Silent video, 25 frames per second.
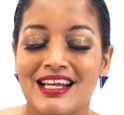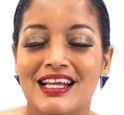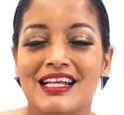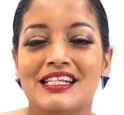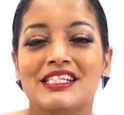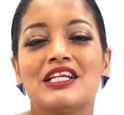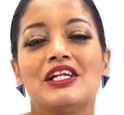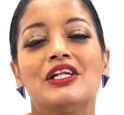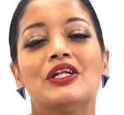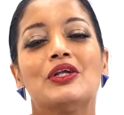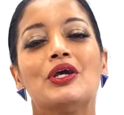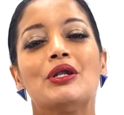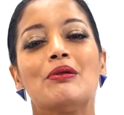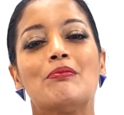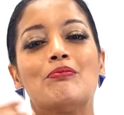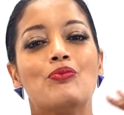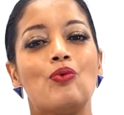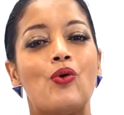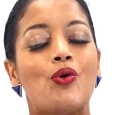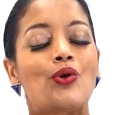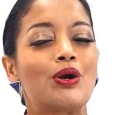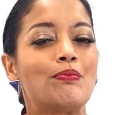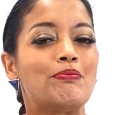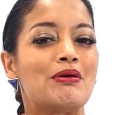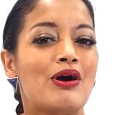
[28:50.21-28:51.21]
To learn
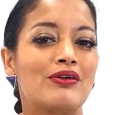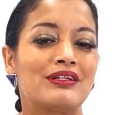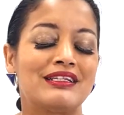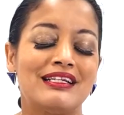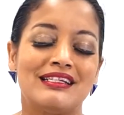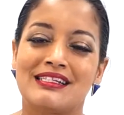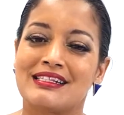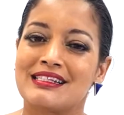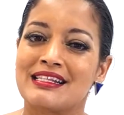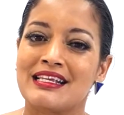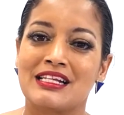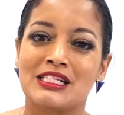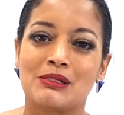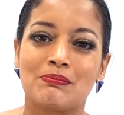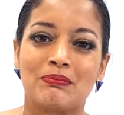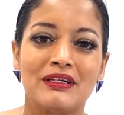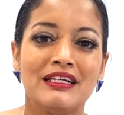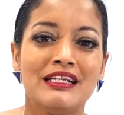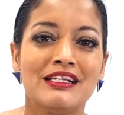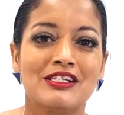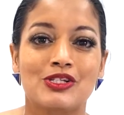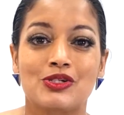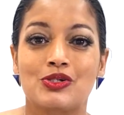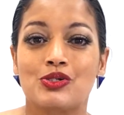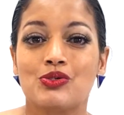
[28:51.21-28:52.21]
more about these things,
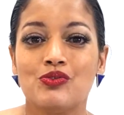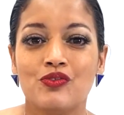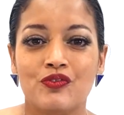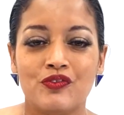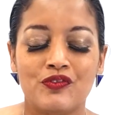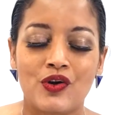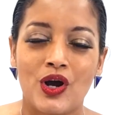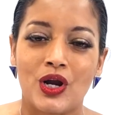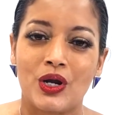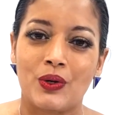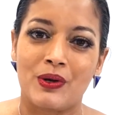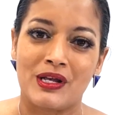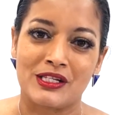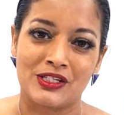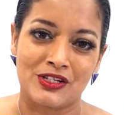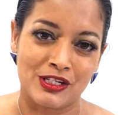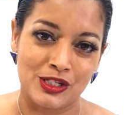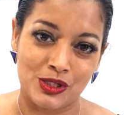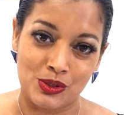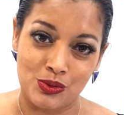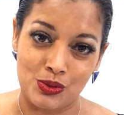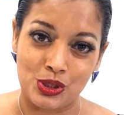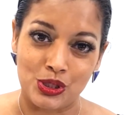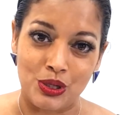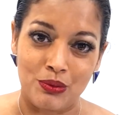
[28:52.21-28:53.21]
please do follow us on
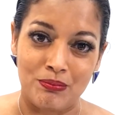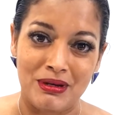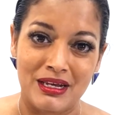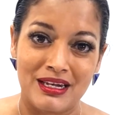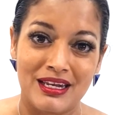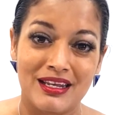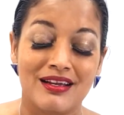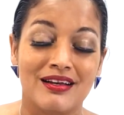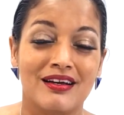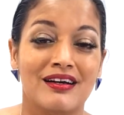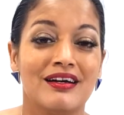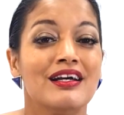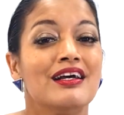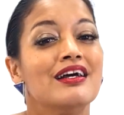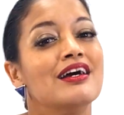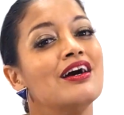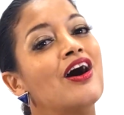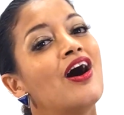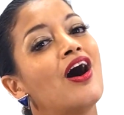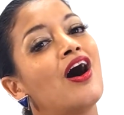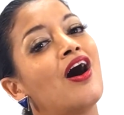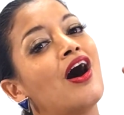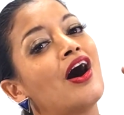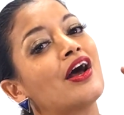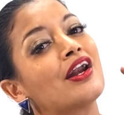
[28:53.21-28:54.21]
social media,
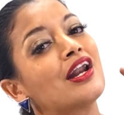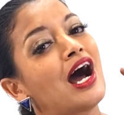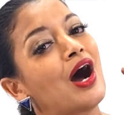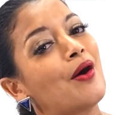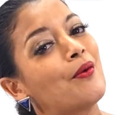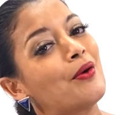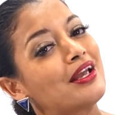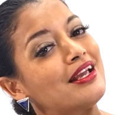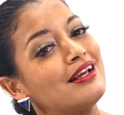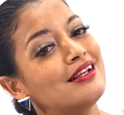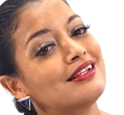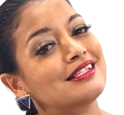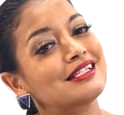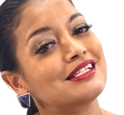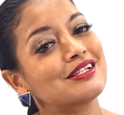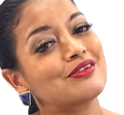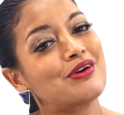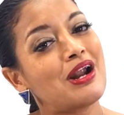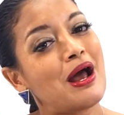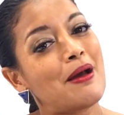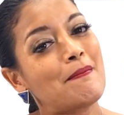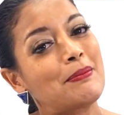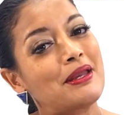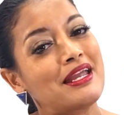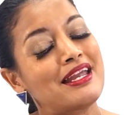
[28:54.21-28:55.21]
on our
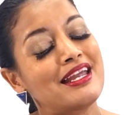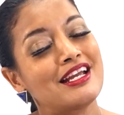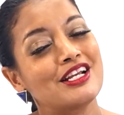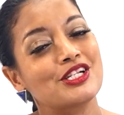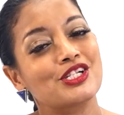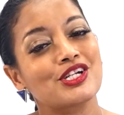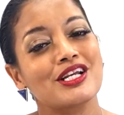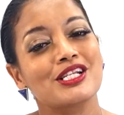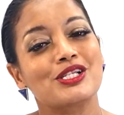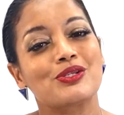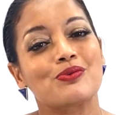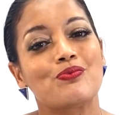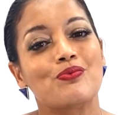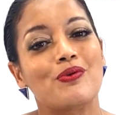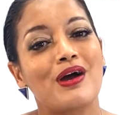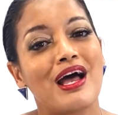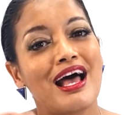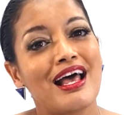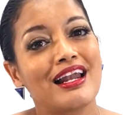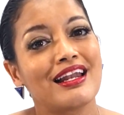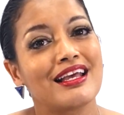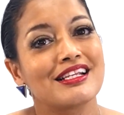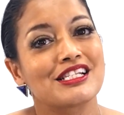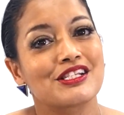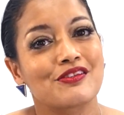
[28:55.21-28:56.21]
Instagram page as
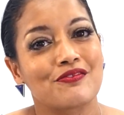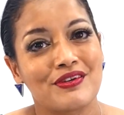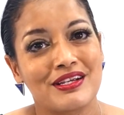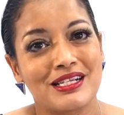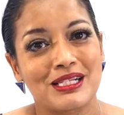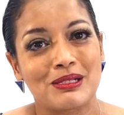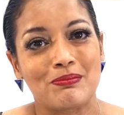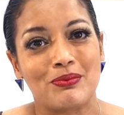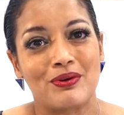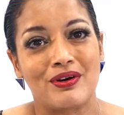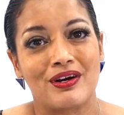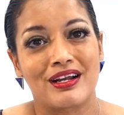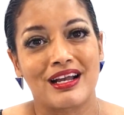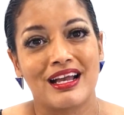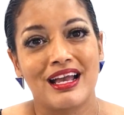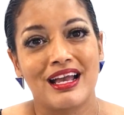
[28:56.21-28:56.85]
well as Facebook.